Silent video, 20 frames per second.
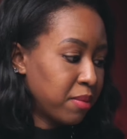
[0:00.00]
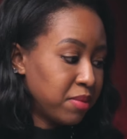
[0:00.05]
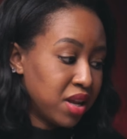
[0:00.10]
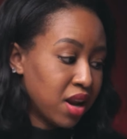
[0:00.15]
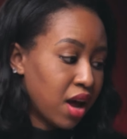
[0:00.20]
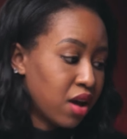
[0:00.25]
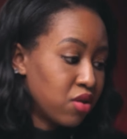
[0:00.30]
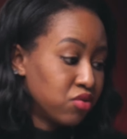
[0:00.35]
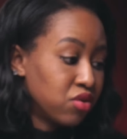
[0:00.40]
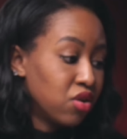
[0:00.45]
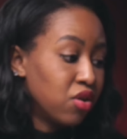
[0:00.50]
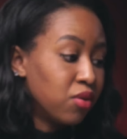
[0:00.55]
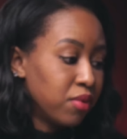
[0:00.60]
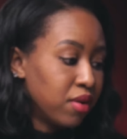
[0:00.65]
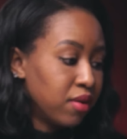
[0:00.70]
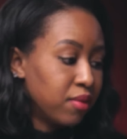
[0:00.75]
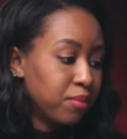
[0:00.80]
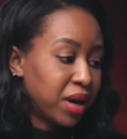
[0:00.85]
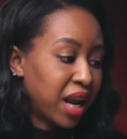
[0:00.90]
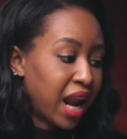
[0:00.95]
I mean, I don't
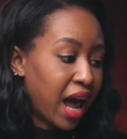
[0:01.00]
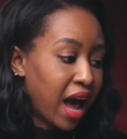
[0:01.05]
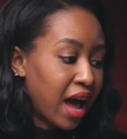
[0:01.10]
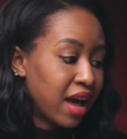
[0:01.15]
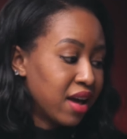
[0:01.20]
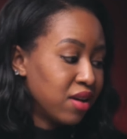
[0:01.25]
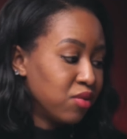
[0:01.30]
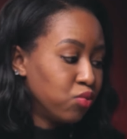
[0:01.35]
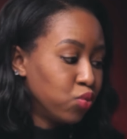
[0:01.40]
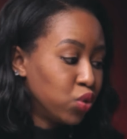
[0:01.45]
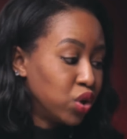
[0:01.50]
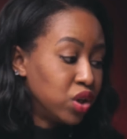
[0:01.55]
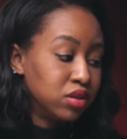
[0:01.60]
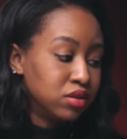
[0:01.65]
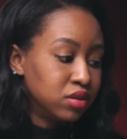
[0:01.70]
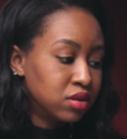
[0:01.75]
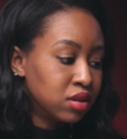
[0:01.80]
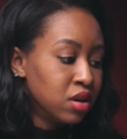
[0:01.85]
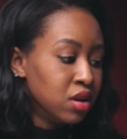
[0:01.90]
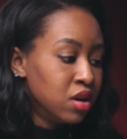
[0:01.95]
know, but I
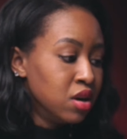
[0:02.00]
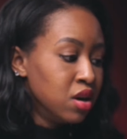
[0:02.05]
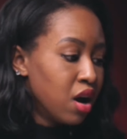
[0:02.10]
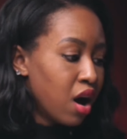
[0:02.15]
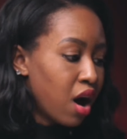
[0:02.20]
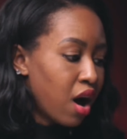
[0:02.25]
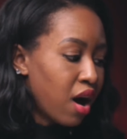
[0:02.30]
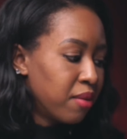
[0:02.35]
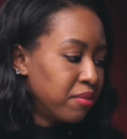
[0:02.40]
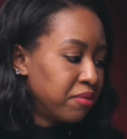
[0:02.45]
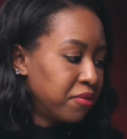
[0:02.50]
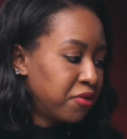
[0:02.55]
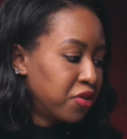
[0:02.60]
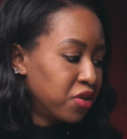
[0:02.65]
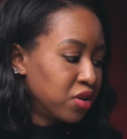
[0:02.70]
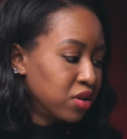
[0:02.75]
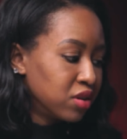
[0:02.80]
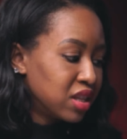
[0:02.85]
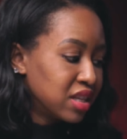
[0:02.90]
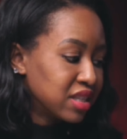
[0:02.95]
wouldn't
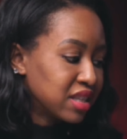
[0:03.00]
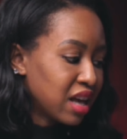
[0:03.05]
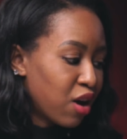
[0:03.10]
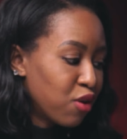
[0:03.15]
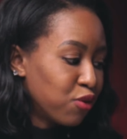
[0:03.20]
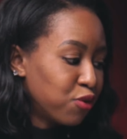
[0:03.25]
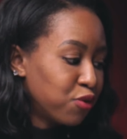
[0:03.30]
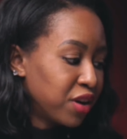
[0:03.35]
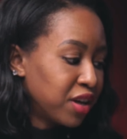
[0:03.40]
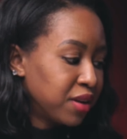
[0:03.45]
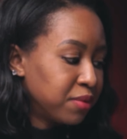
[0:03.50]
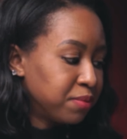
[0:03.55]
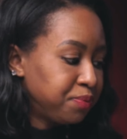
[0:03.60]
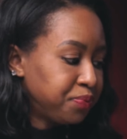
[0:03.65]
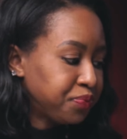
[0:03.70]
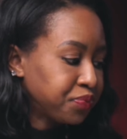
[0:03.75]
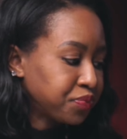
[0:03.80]
for this outfit.